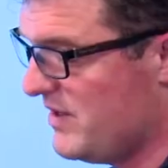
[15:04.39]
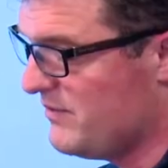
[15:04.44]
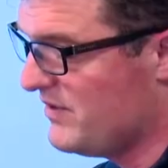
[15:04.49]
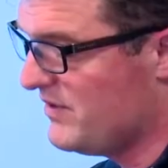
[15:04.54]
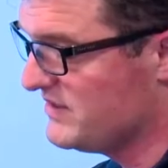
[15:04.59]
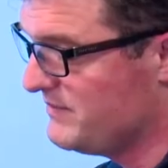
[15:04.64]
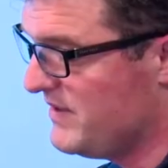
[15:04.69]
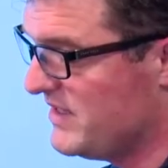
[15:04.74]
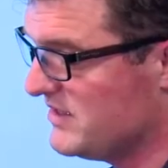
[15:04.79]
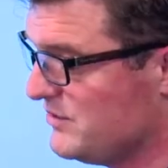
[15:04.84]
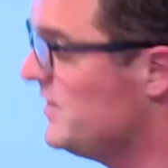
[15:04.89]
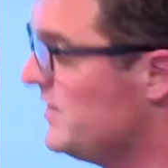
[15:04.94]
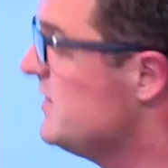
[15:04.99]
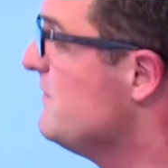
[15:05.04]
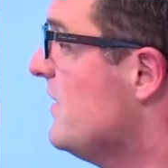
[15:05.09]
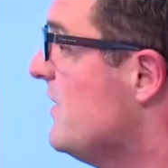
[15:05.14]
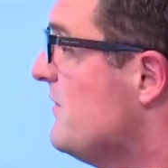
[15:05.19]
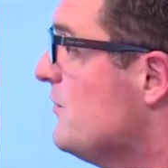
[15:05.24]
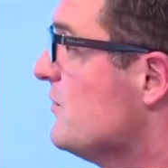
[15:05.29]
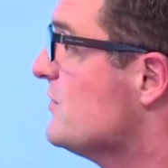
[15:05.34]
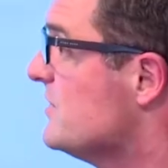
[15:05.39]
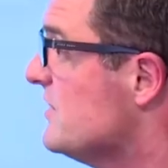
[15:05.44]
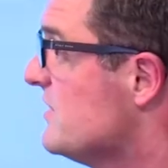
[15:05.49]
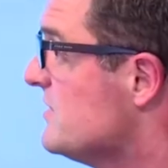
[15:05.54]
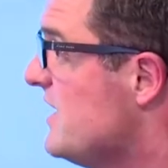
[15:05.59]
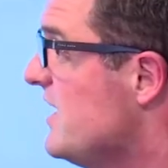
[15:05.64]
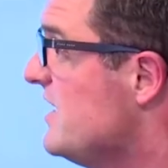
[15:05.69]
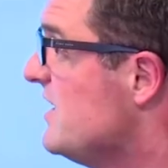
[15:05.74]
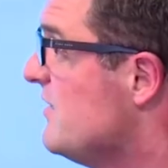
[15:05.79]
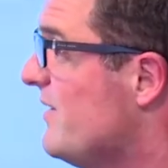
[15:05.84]
I want to spend 25 euros on a
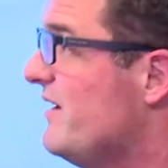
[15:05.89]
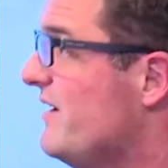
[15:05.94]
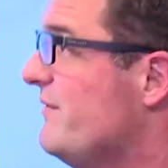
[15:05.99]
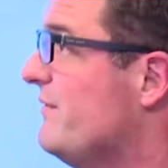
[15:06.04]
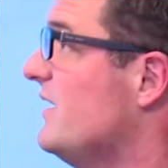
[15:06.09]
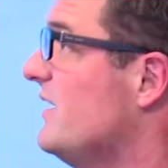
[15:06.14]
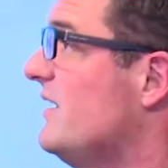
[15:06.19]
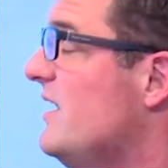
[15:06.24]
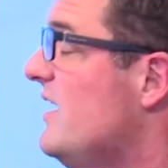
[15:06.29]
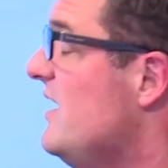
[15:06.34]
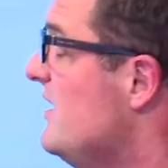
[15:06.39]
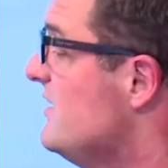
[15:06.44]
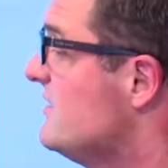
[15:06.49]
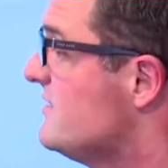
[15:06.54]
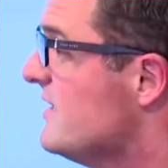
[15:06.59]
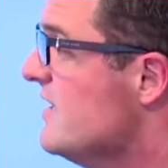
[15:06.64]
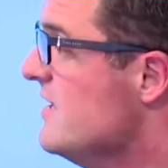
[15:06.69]
takeaway for the kids.